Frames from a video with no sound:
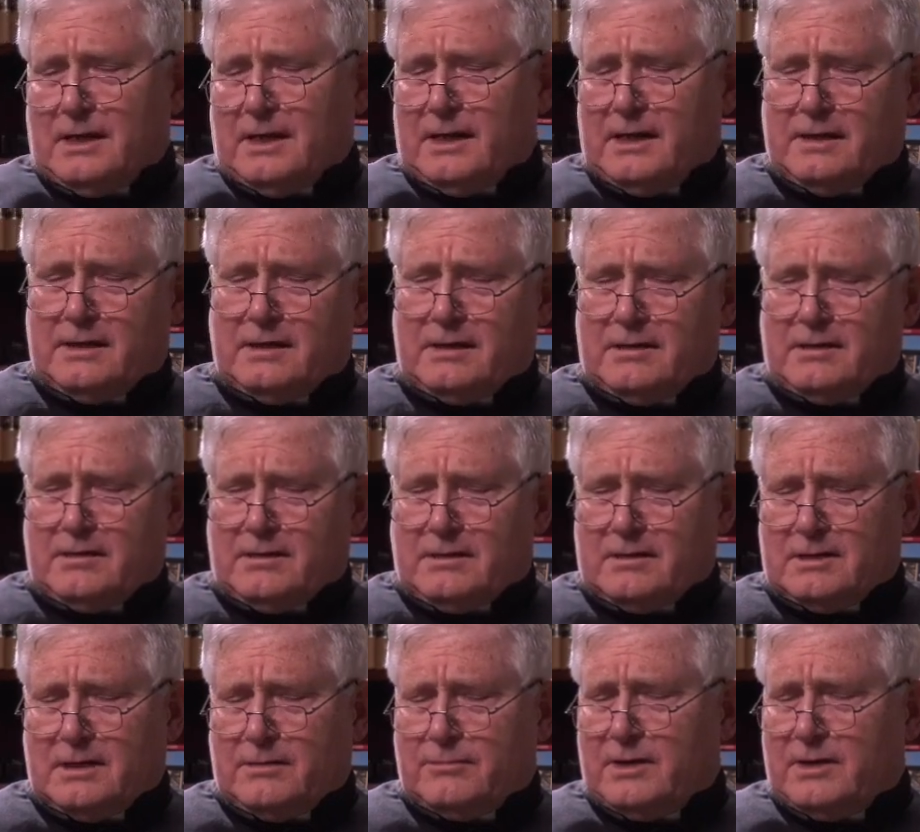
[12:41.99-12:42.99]
And
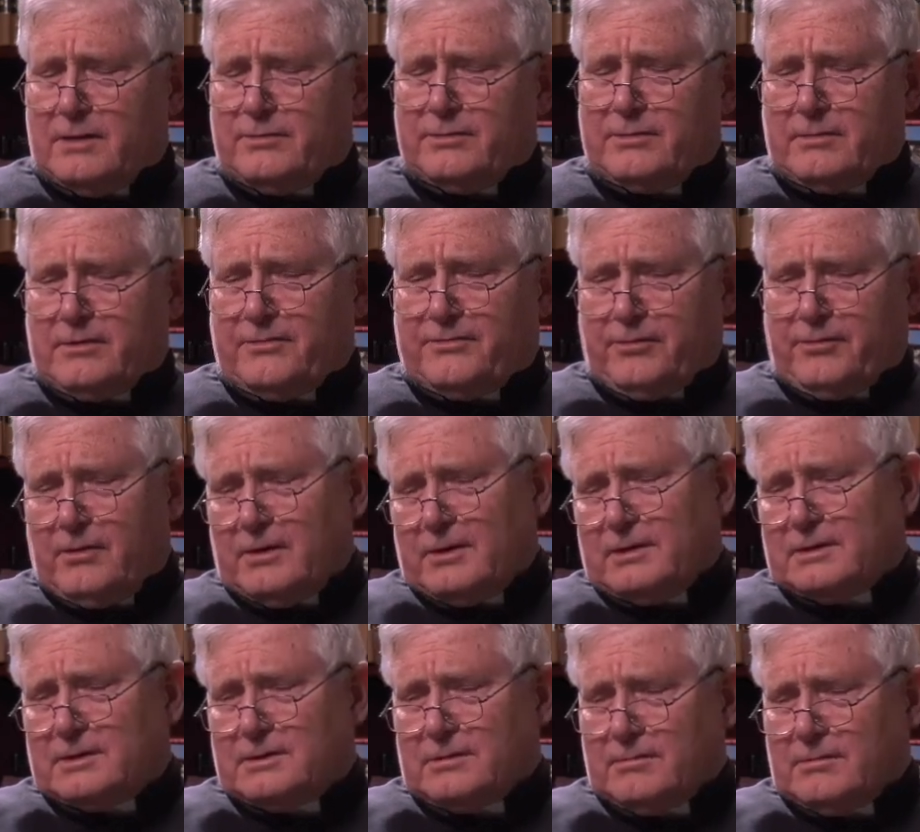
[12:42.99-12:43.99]
they were even
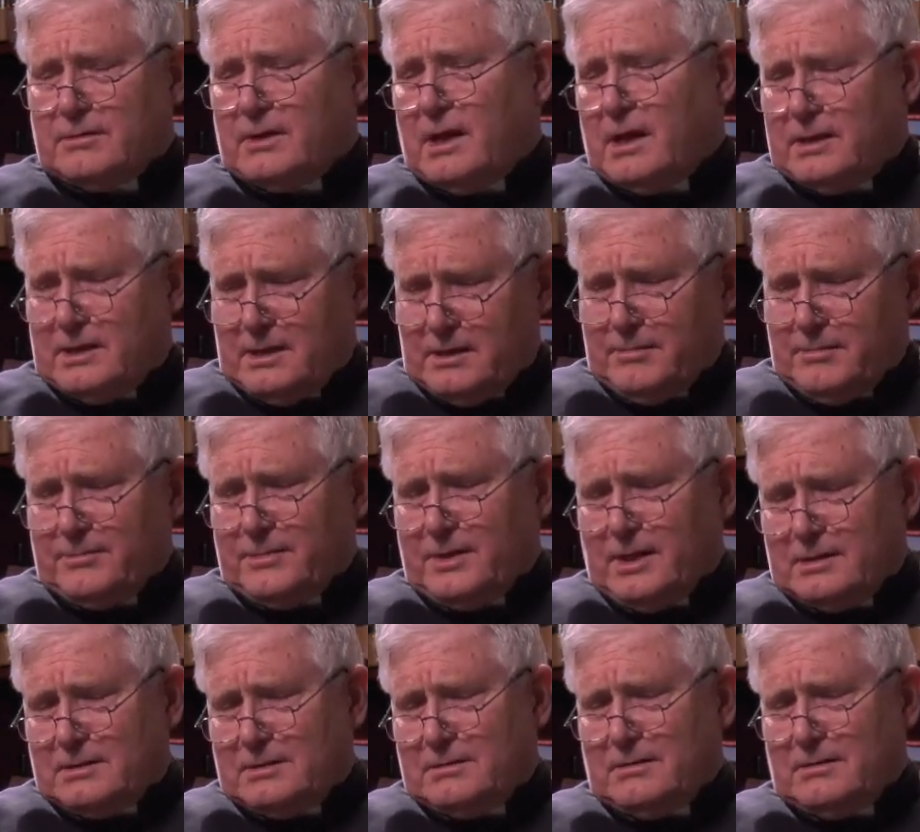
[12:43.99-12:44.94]
referring to, not him,